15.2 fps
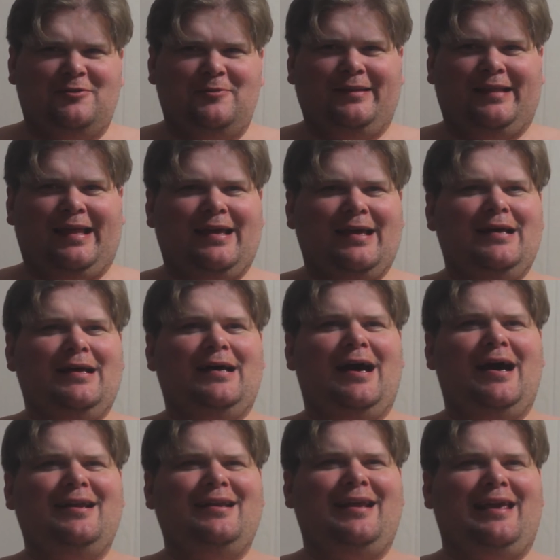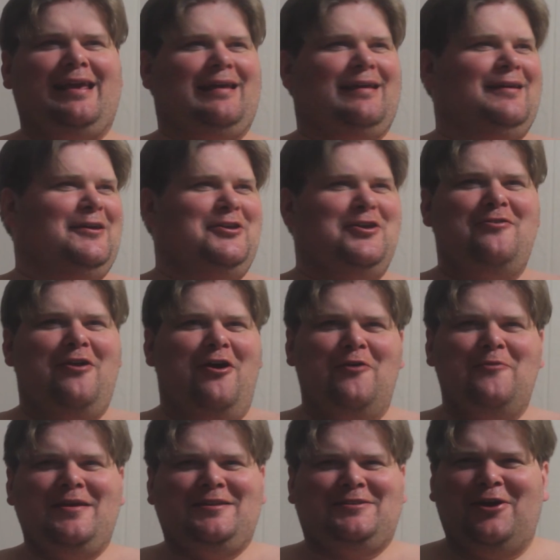You'd be like, honey, you
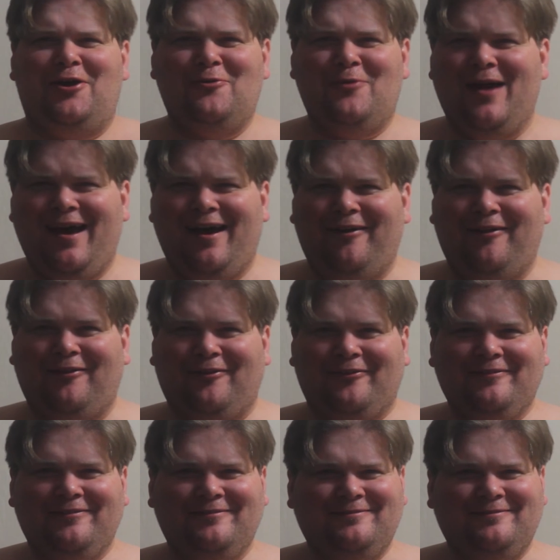know me so well.